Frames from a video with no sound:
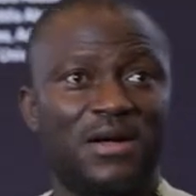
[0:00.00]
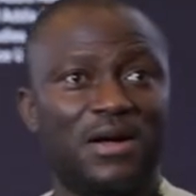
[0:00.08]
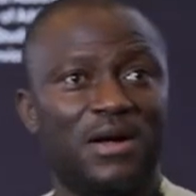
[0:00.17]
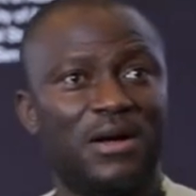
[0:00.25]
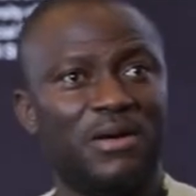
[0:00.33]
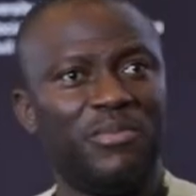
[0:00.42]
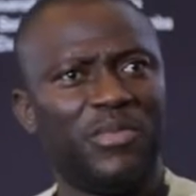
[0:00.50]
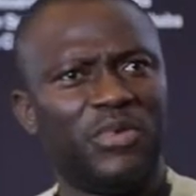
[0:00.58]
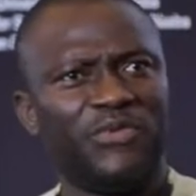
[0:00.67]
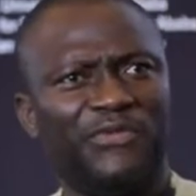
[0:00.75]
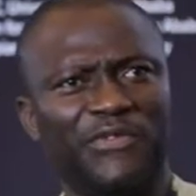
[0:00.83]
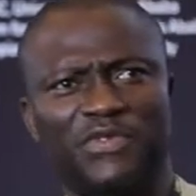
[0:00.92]
Uh,
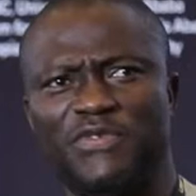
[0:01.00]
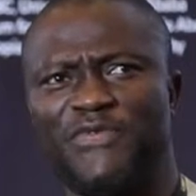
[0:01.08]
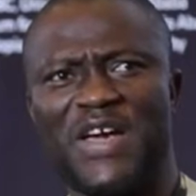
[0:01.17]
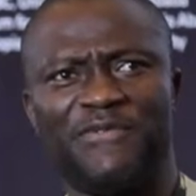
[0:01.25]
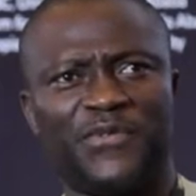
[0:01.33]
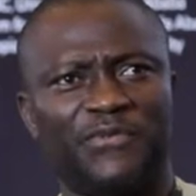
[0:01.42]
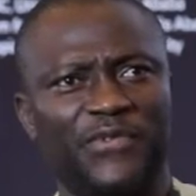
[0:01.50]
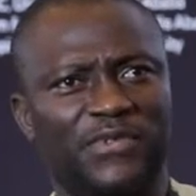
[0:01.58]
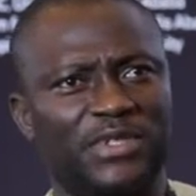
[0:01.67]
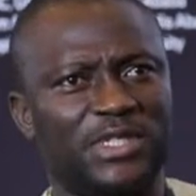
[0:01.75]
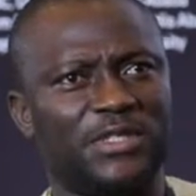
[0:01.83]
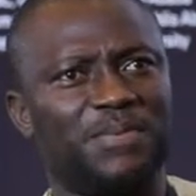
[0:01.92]
55,
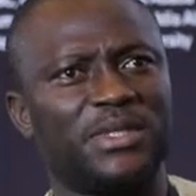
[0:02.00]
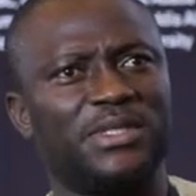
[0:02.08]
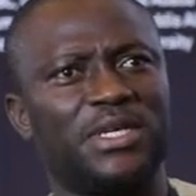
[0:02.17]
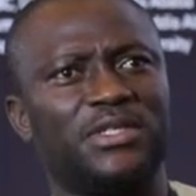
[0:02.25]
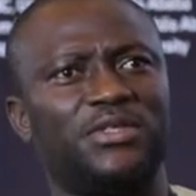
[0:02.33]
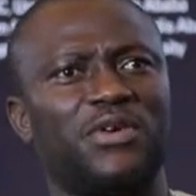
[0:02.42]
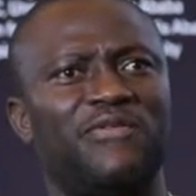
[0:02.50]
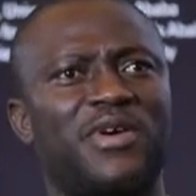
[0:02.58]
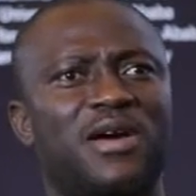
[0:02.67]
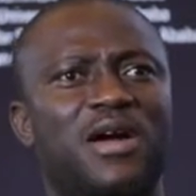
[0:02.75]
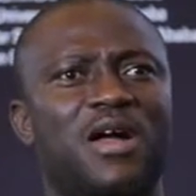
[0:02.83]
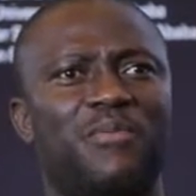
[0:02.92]
56% of
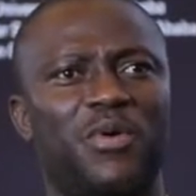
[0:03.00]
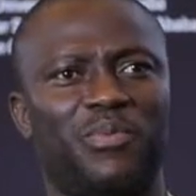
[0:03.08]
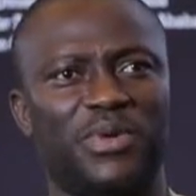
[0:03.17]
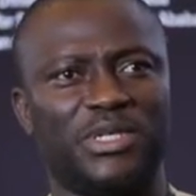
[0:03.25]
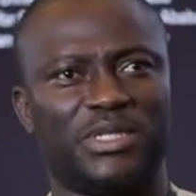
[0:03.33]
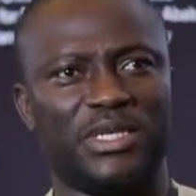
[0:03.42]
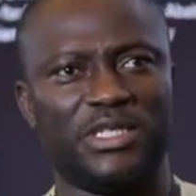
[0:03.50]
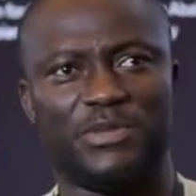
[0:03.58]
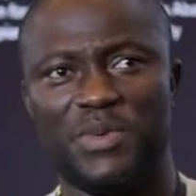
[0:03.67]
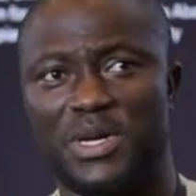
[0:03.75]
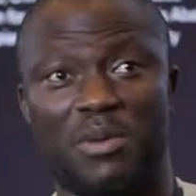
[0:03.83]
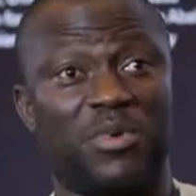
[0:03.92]
Accra population is
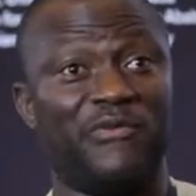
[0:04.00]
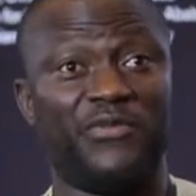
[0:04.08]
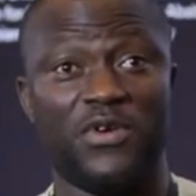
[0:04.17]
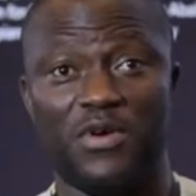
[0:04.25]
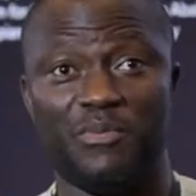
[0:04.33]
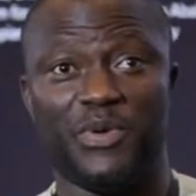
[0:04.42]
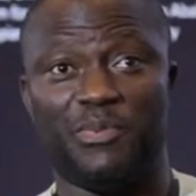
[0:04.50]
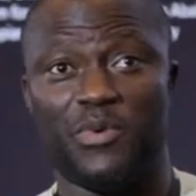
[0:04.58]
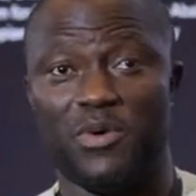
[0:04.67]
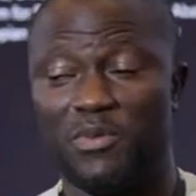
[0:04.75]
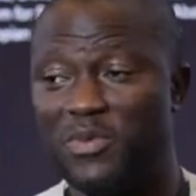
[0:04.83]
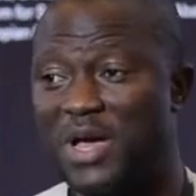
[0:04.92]
made up of young
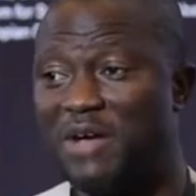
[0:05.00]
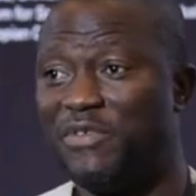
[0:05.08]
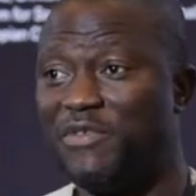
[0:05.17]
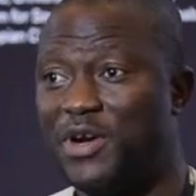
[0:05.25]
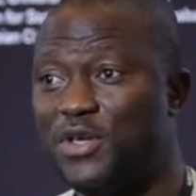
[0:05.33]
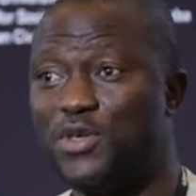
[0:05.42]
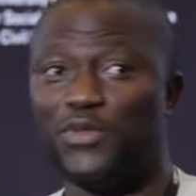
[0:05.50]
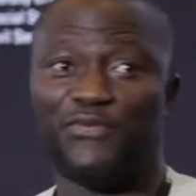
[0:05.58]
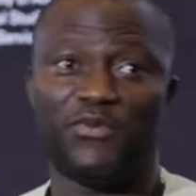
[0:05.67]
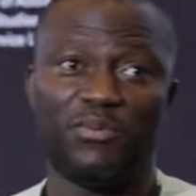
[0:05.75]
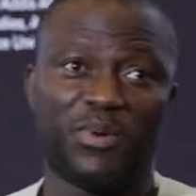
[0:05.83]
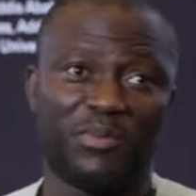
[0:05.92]
people. We have a very
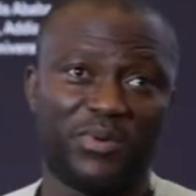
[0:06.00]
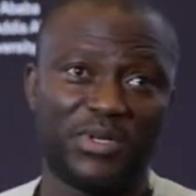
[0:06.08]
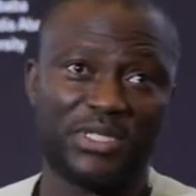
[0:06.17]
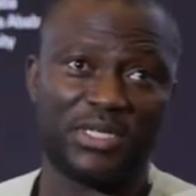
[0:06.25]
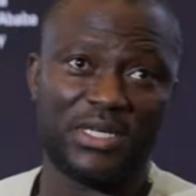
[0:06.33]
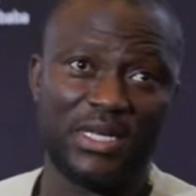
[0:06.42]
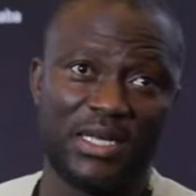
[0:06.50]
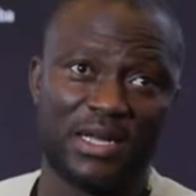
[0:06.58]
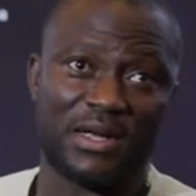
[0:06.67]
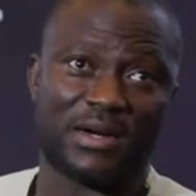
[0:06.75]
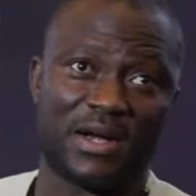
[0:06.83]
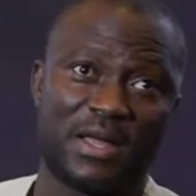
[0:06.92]
youthful population in
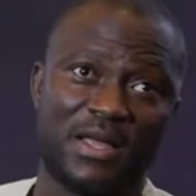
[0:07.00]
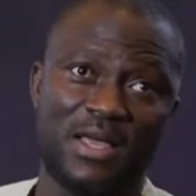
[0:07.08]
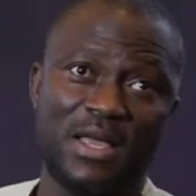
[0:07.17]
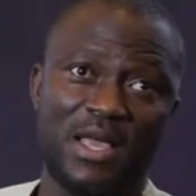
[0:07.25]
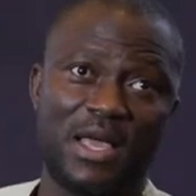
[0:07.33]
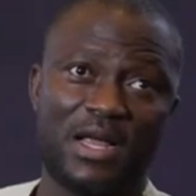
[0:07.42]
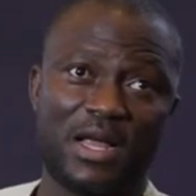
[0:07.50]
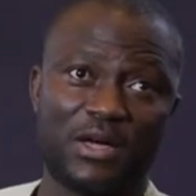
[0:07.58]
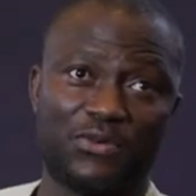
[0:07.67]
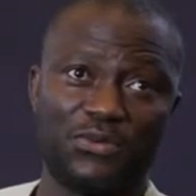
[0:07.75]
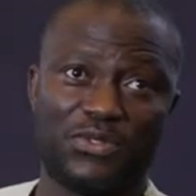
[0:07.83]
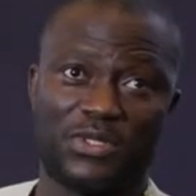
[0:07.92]
Accra, and I
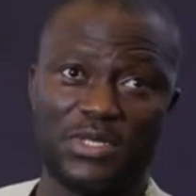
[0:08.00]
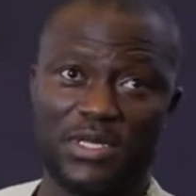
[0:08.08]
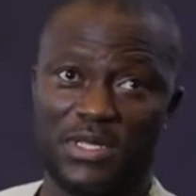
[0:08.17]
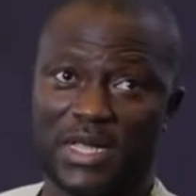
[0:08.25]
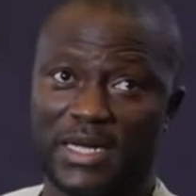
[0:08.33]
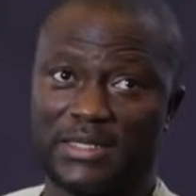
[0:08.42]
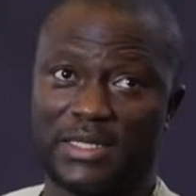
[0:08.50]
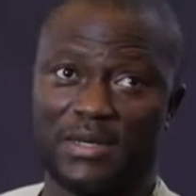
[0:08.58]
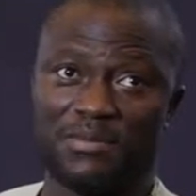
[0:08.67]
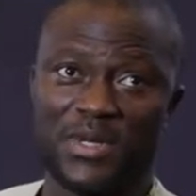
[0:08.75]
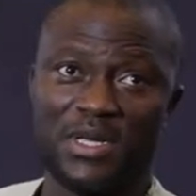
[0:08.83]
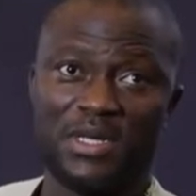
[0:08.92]
could see that
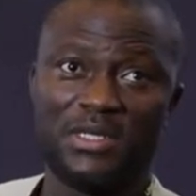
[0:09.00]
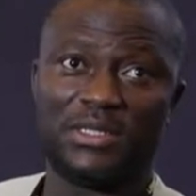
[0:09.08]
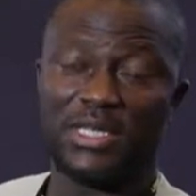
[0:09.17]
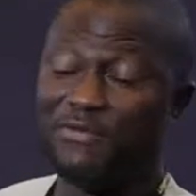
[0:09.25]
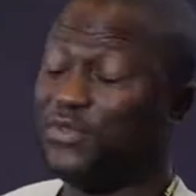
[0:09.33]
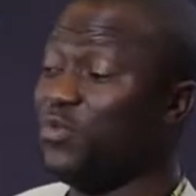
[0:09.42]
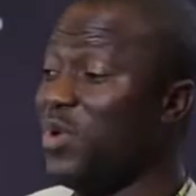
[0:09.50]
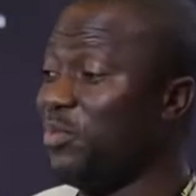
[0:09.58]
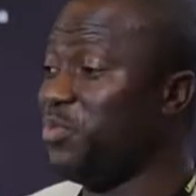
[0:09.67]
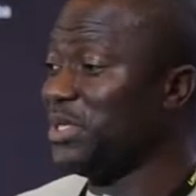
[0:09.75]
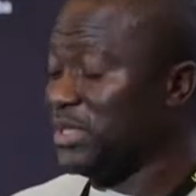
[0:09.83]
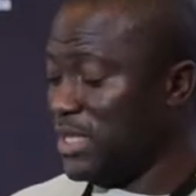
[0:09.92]

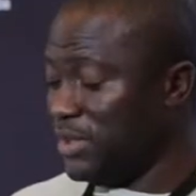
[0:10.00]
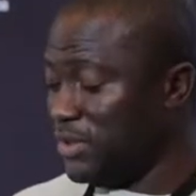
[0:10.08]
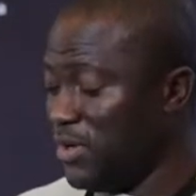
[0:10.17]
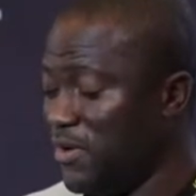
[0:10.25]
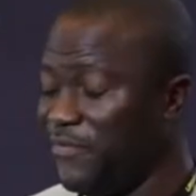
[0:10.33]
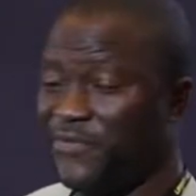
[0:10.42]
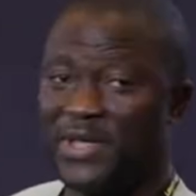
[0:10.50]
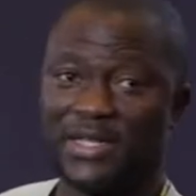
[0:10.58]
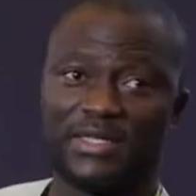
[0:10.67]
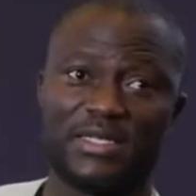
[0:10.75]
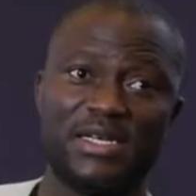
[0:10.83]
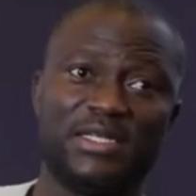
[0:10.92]
71% um, of
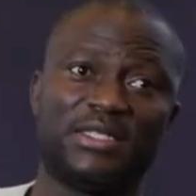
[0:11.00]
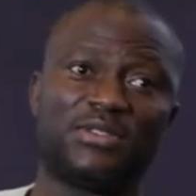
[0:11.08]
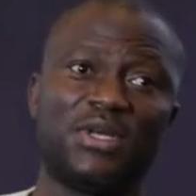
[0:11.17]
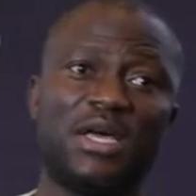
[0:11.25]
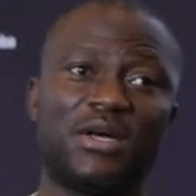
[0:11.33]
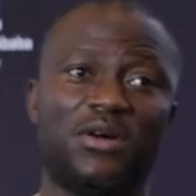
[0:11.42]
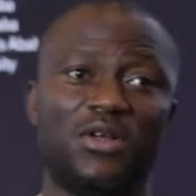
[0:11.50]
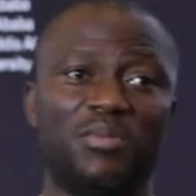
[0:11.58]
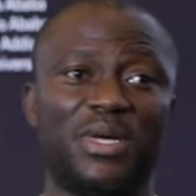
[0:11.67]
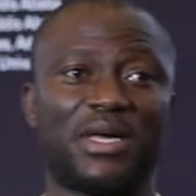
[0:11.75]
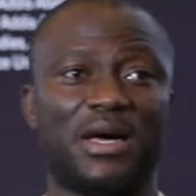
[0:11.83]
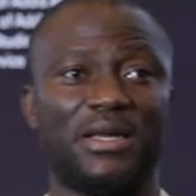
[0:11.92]
that is
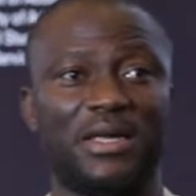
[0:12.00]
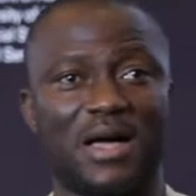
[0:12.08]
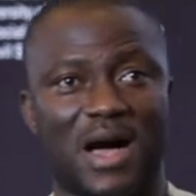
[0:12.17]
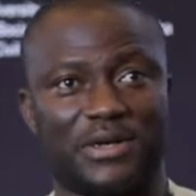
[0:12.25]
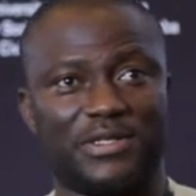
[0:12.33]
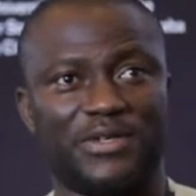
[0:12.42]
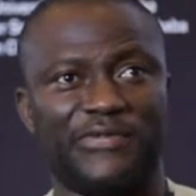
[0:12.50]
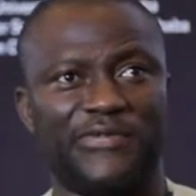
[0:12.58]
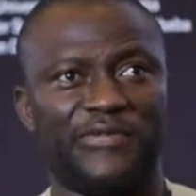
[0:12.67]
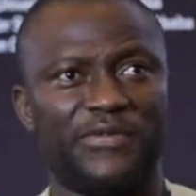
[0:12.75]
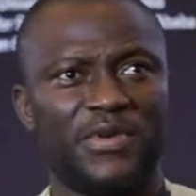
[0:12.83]
economically active.